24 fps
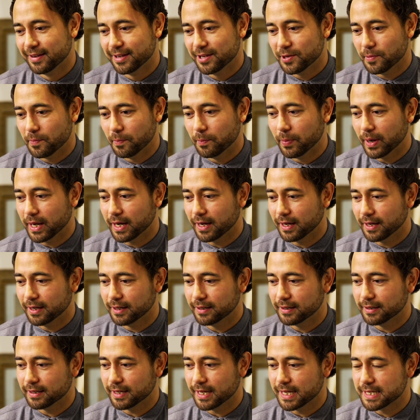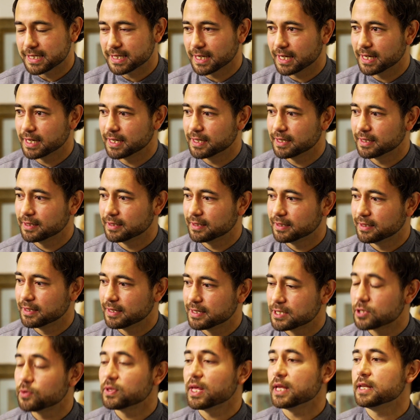But it's like,
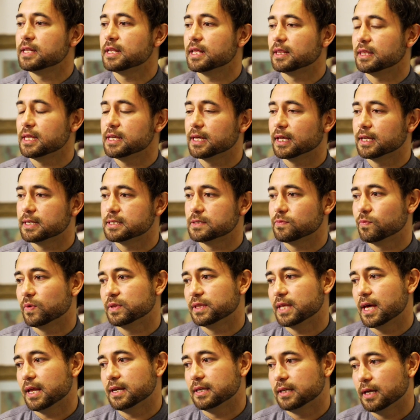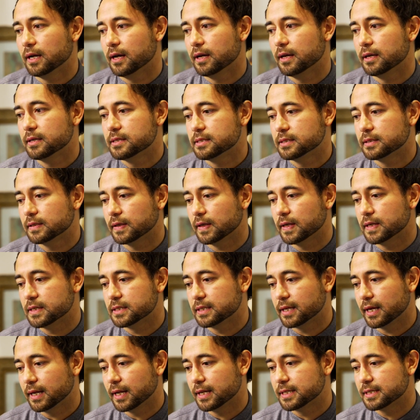so then the thing is, what that does is
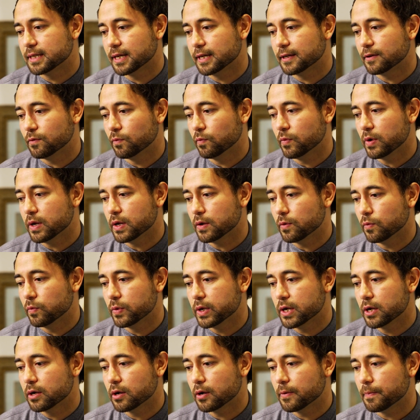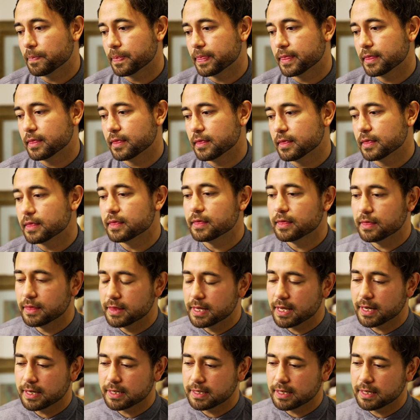that it's like
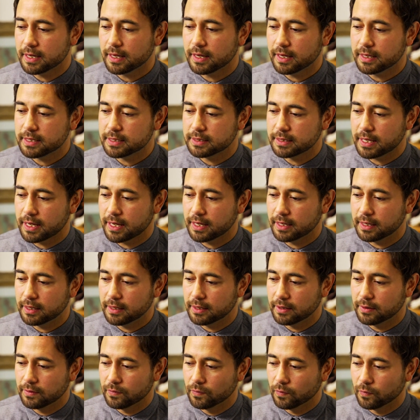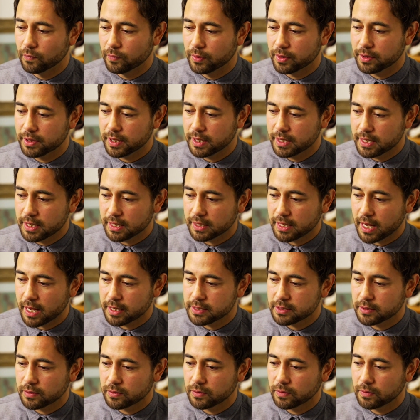the idea is that with Indian
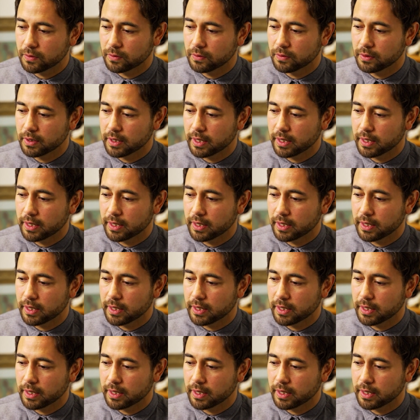classical,